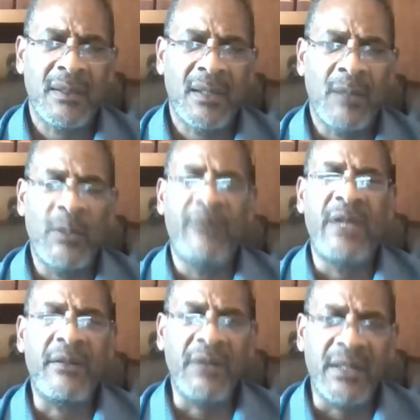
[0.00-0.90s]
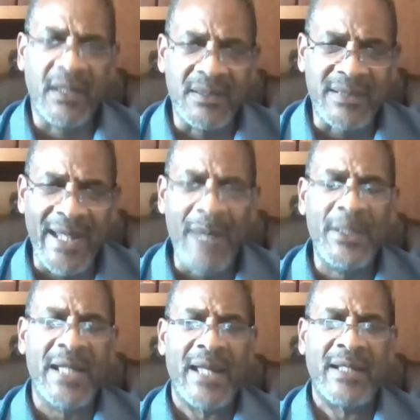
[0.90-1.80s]
We've literally
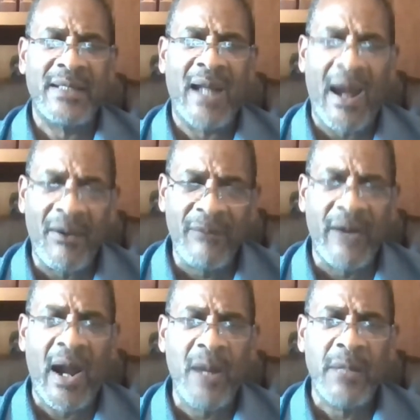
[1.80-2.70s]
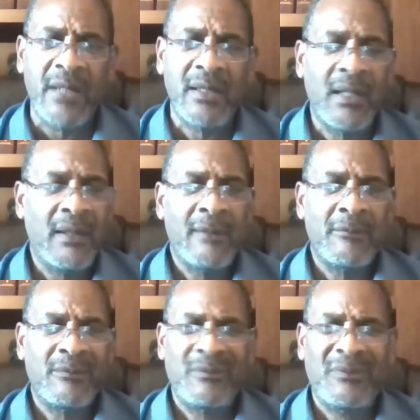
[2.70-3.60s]
contaminated our environment,
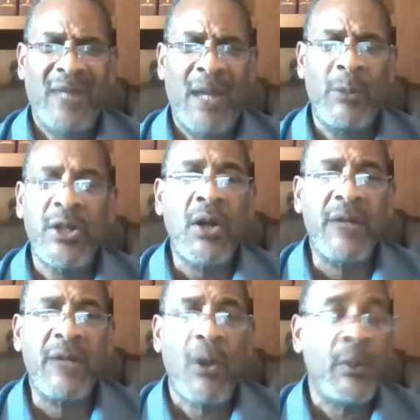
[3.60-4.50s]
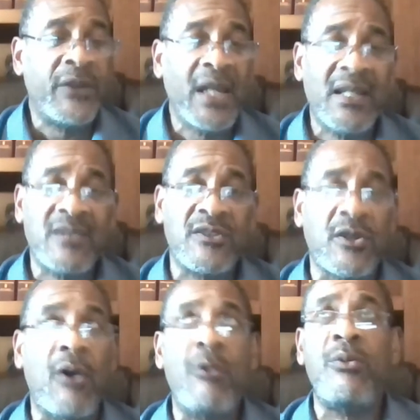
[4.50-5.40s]
and we don't even know. We think it's
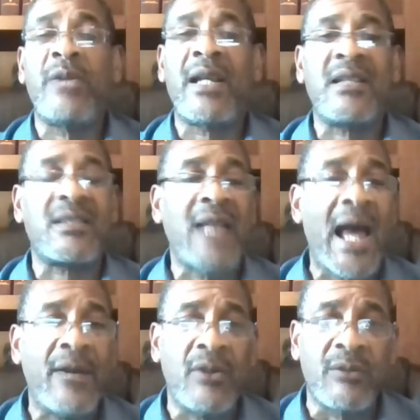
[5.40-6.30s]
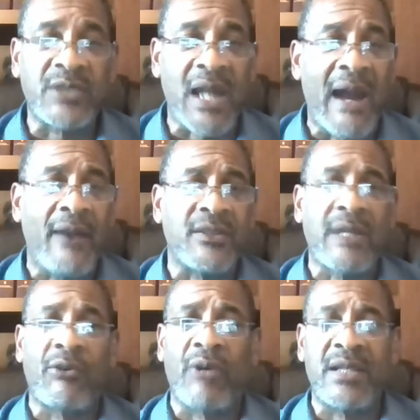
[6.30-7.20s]
just, oh, they can slide on the tires,
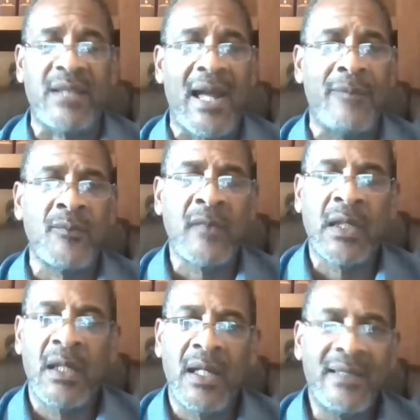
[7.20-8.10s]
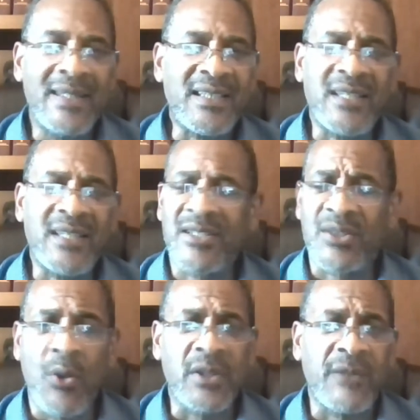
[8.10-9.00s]
have a great time. This is a
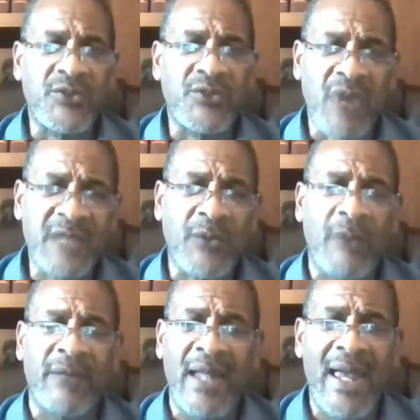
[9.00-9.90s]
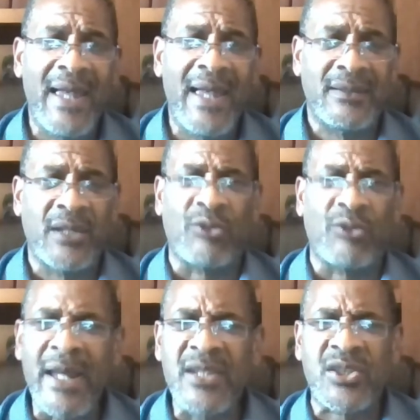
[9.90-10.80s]
source of transfer of lead, the
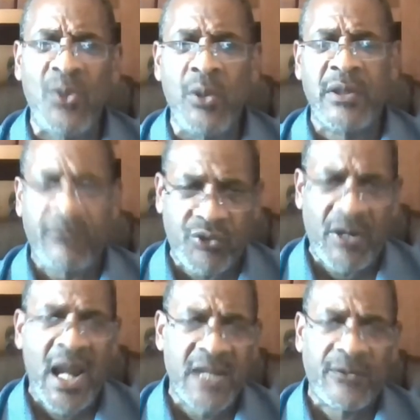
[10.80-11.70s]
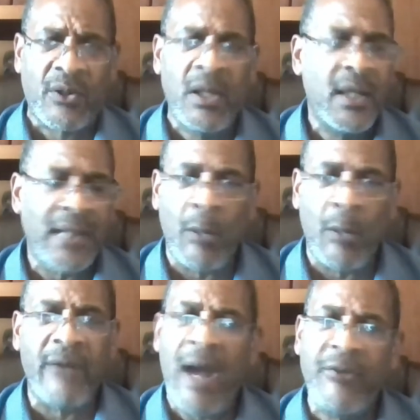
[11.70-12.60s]
greatest source of transfer that
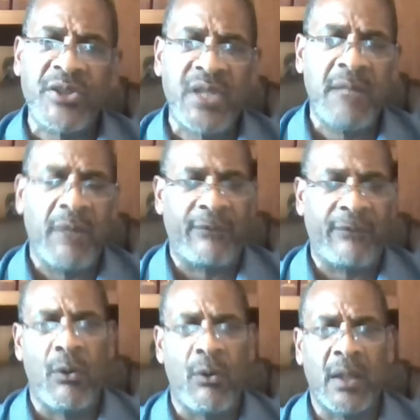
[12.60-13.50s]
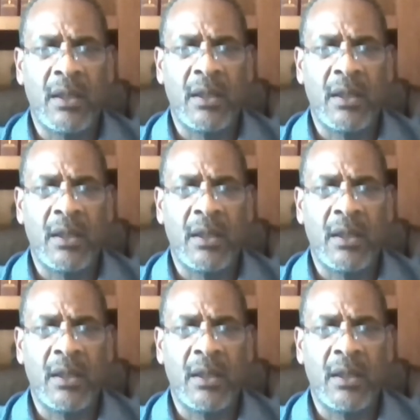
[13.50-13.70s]
we've ever seen before.